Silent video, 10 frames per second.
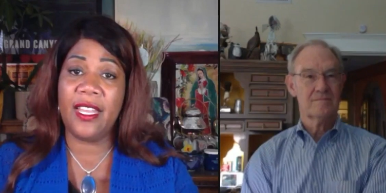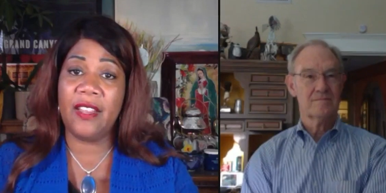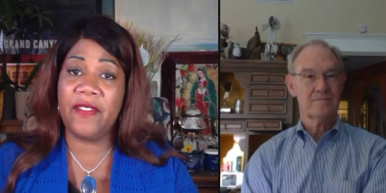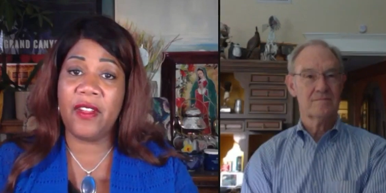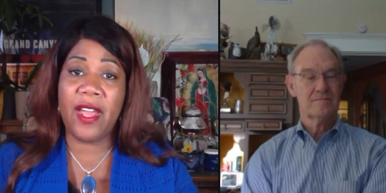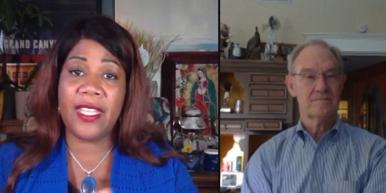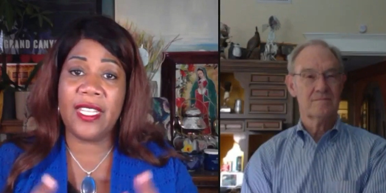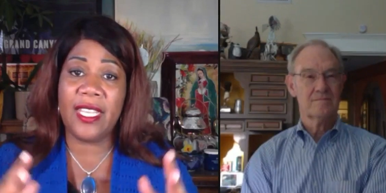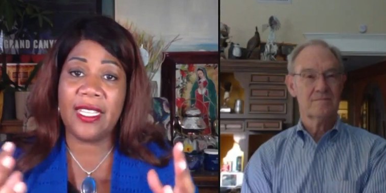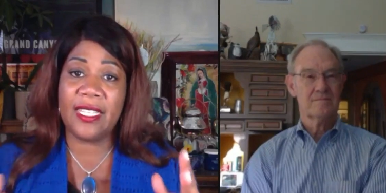Speaker 1: and if their
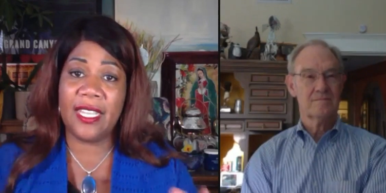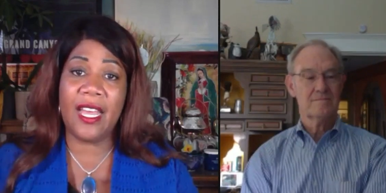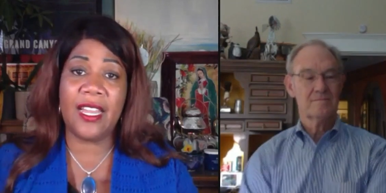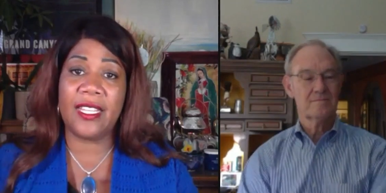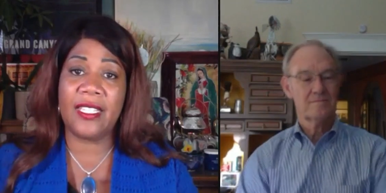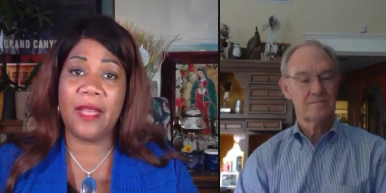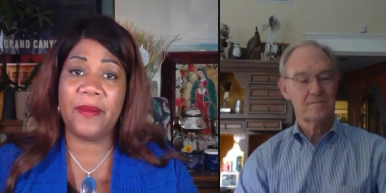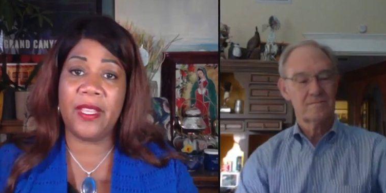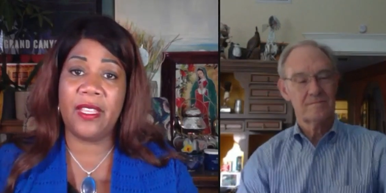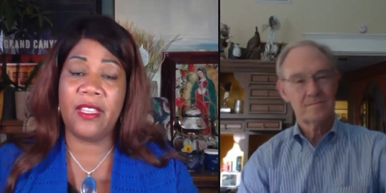idea is not
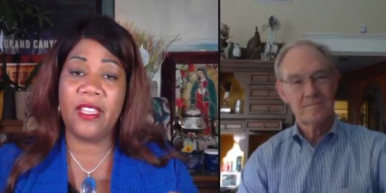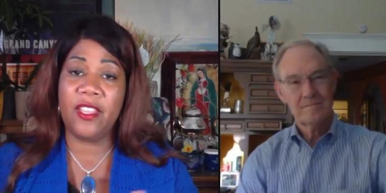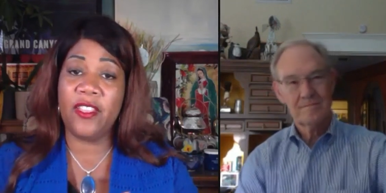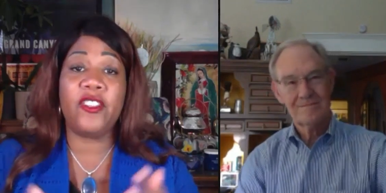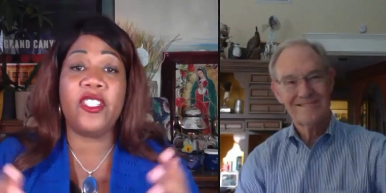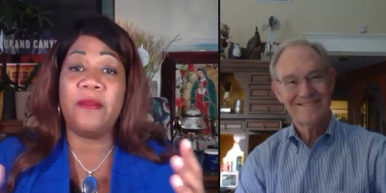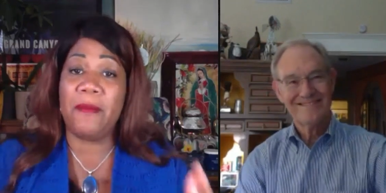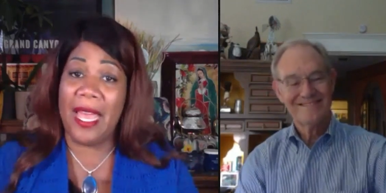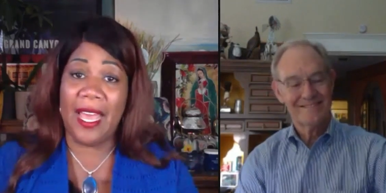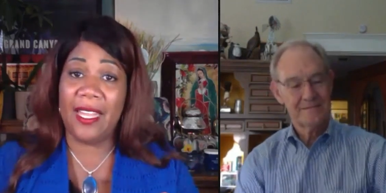accepted, they're just
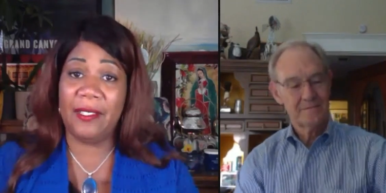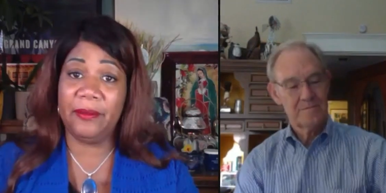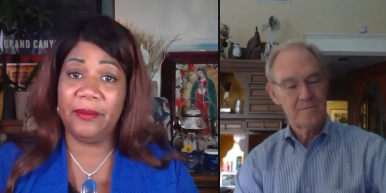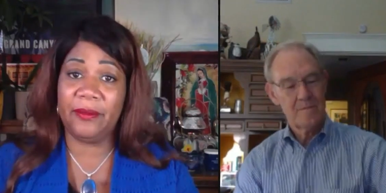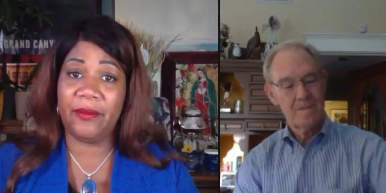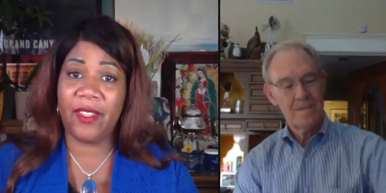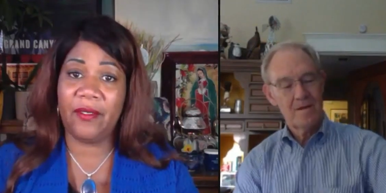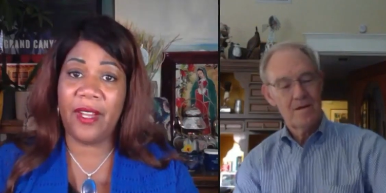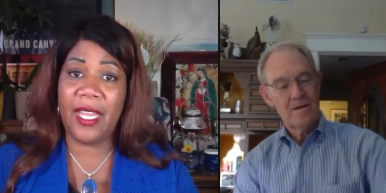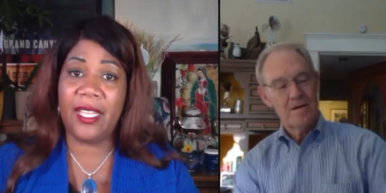mad,
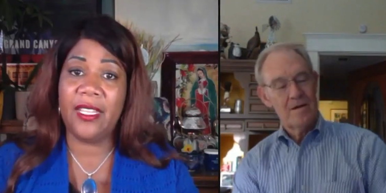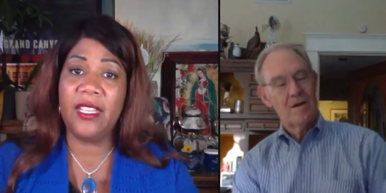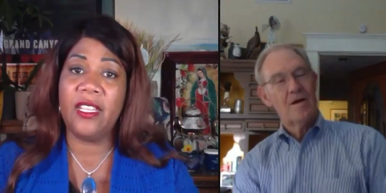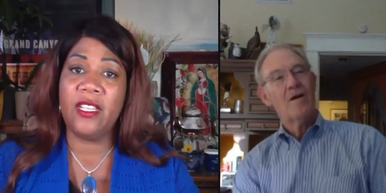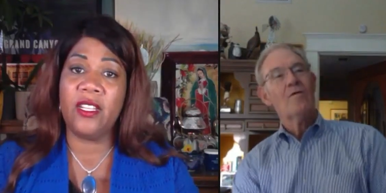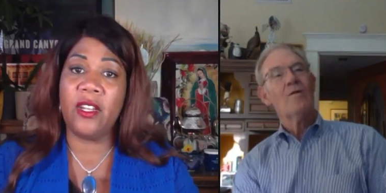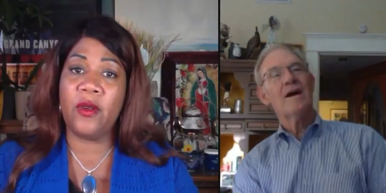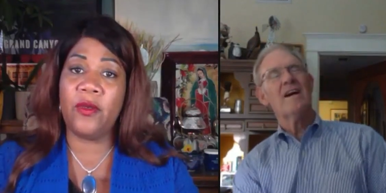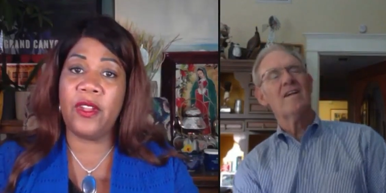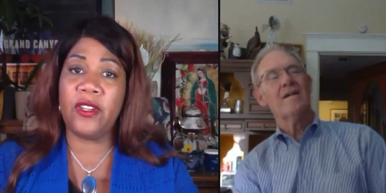right? You
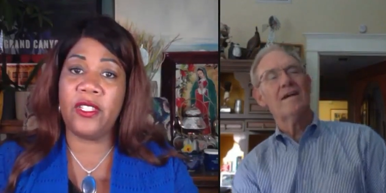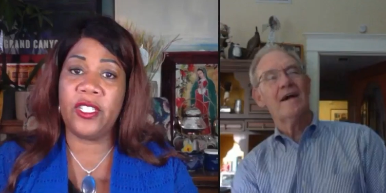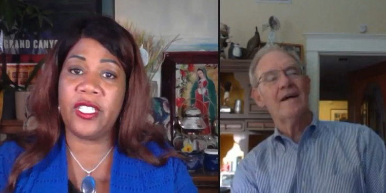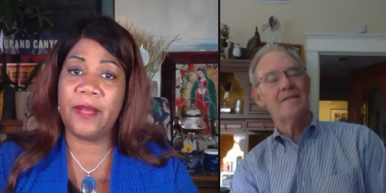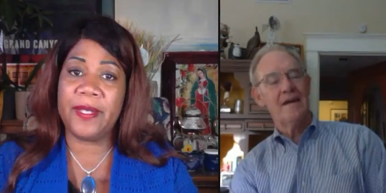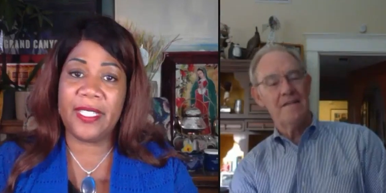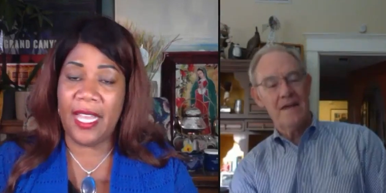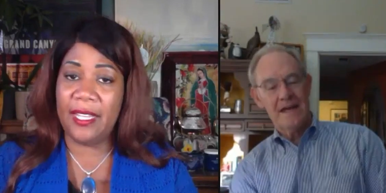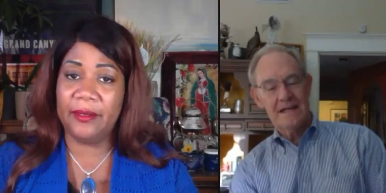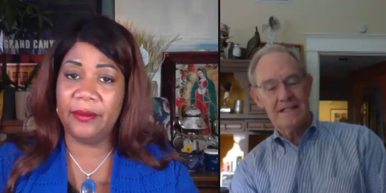know, well,
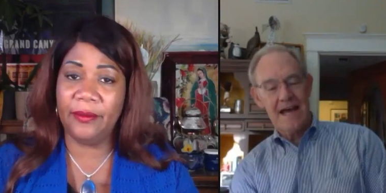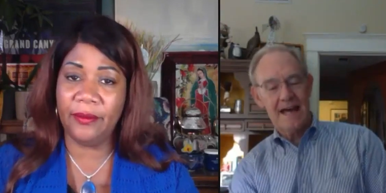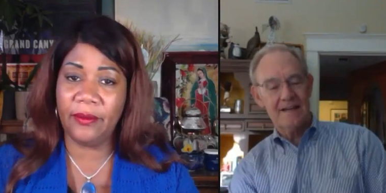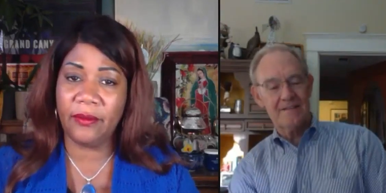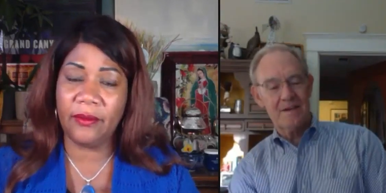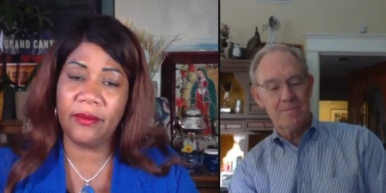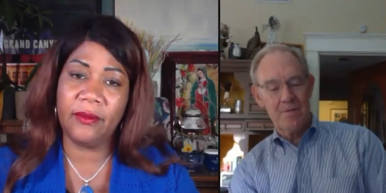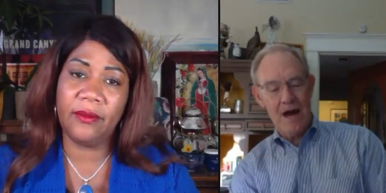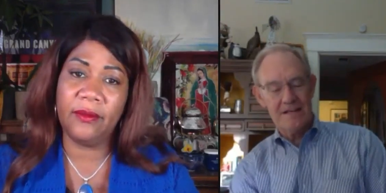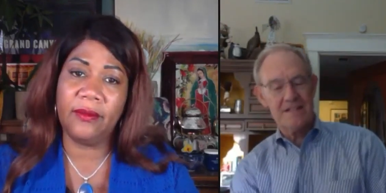then
Speaker 2: they attack the
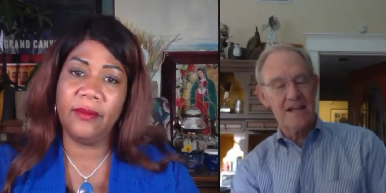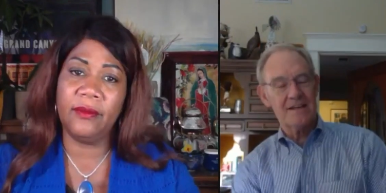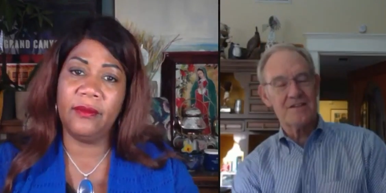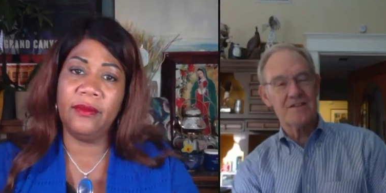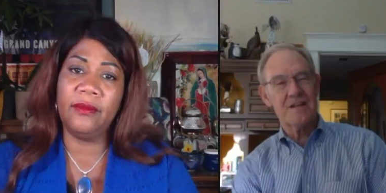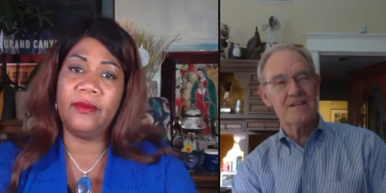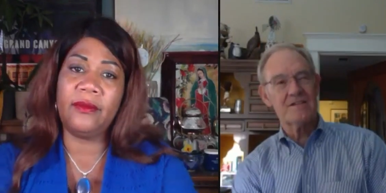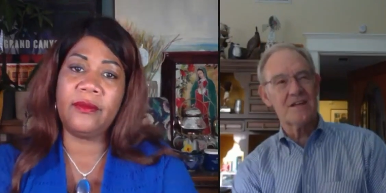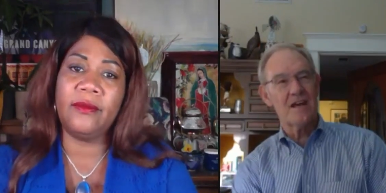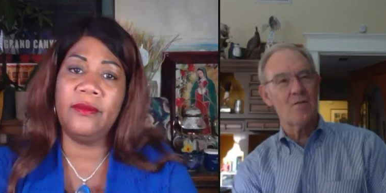process. They
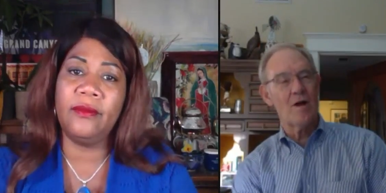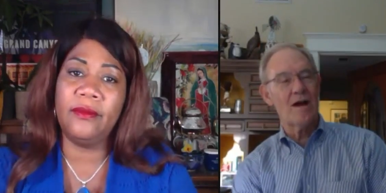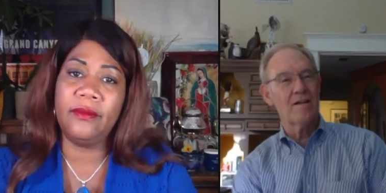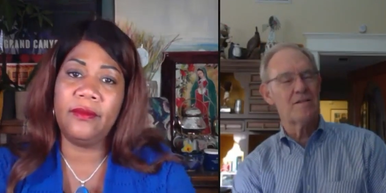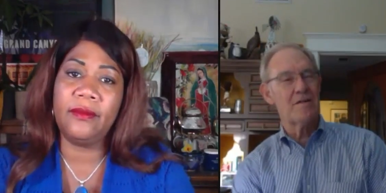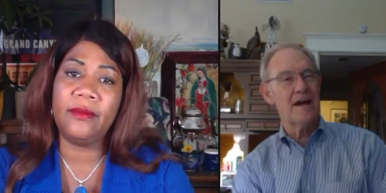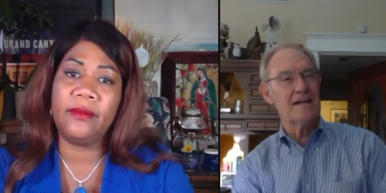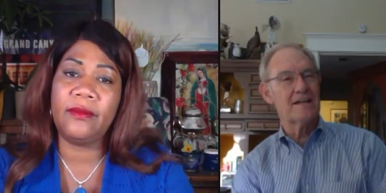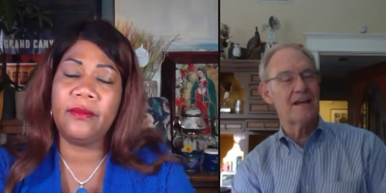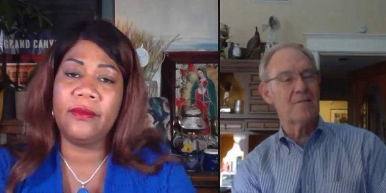say, "Well, if I
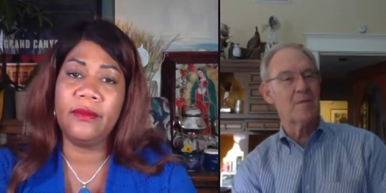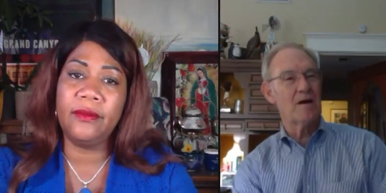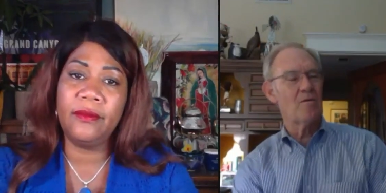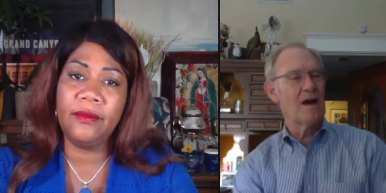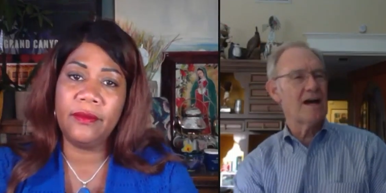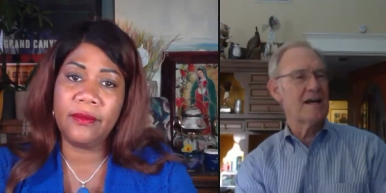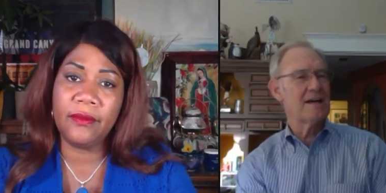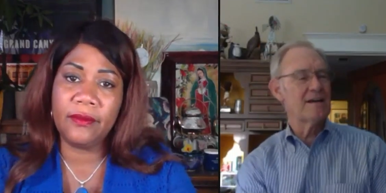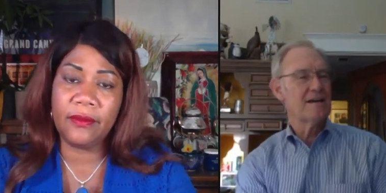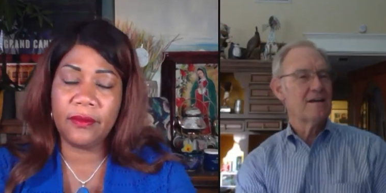didn't get my
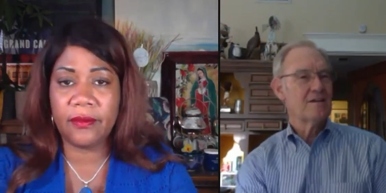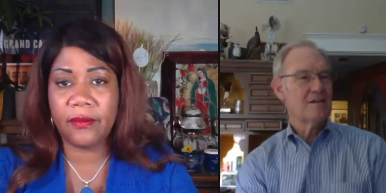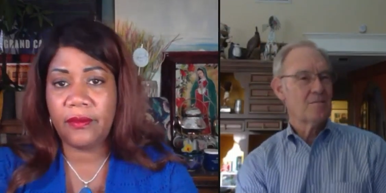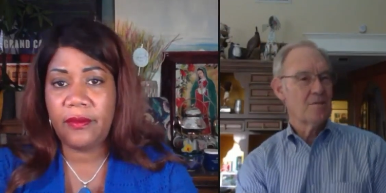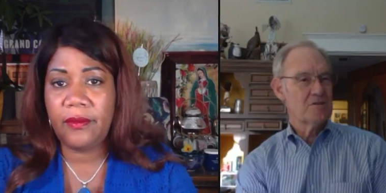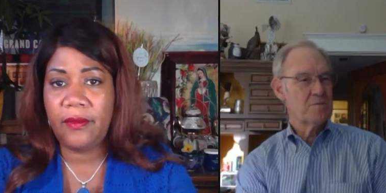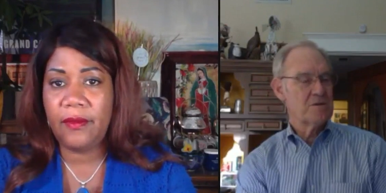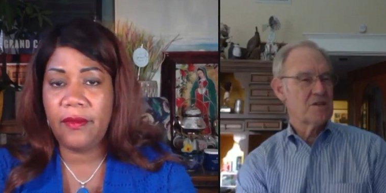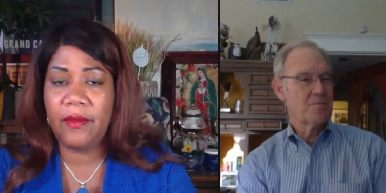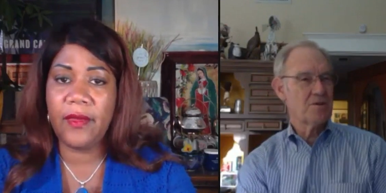way, there must be
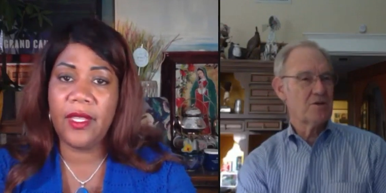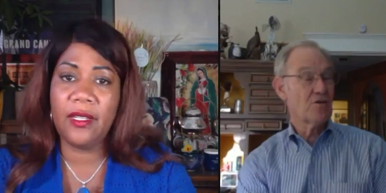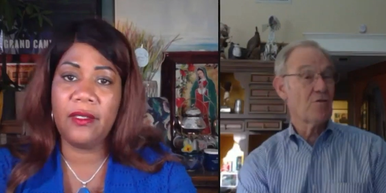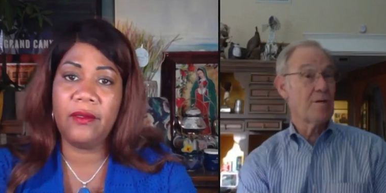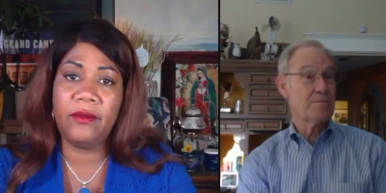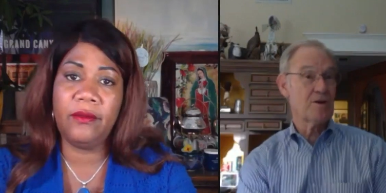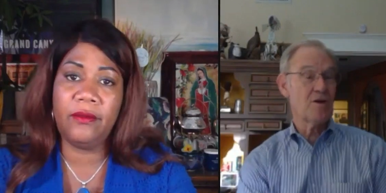something corrupt